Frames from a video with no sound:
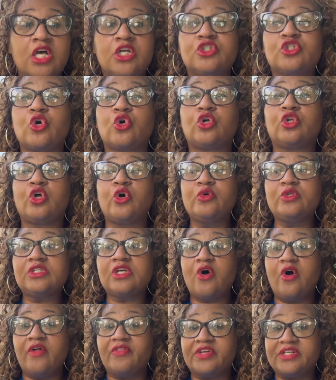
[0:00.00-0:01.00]
So closing
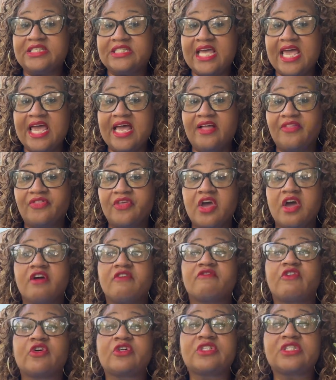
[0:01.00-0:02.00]
on the 10th
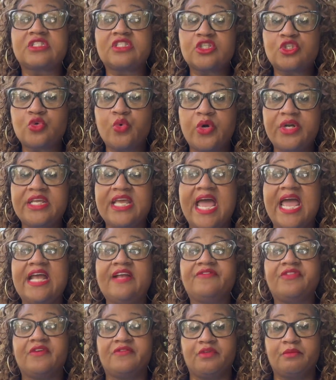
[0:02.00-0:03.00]
versus the
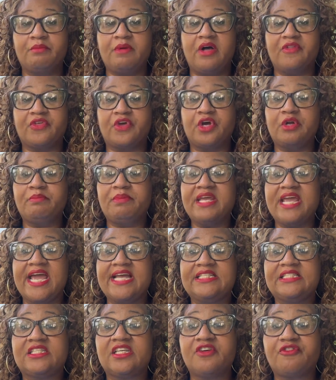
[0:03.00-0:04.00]
28th of the month could be a
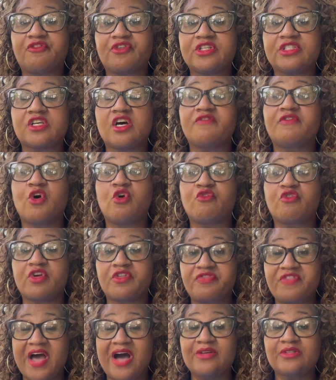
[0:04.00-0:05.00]
difference of over
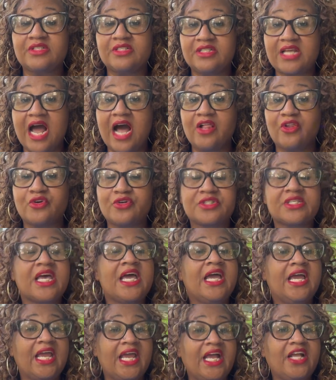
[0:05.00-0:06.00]
$1,000
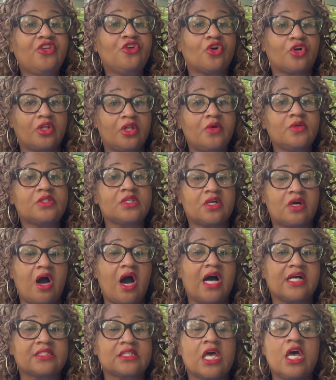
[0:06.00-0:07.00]
in your closing
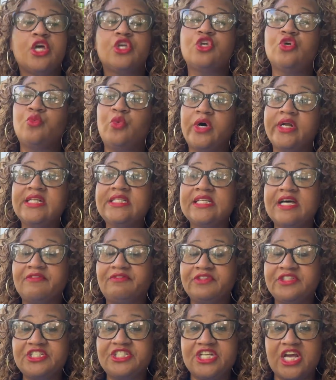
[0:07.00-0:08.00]
costs. You want to
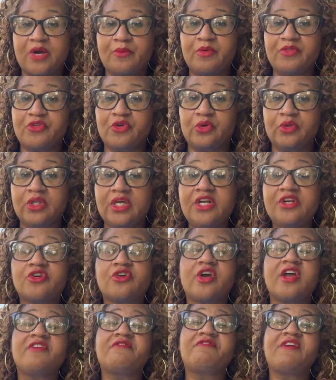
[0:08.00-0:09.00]
definitely check with your lender
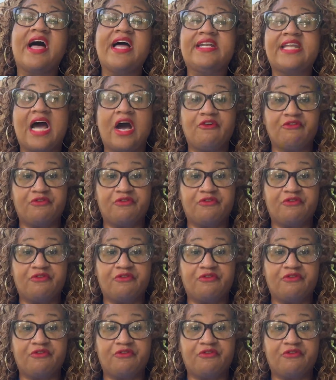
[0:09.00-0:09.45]
and find out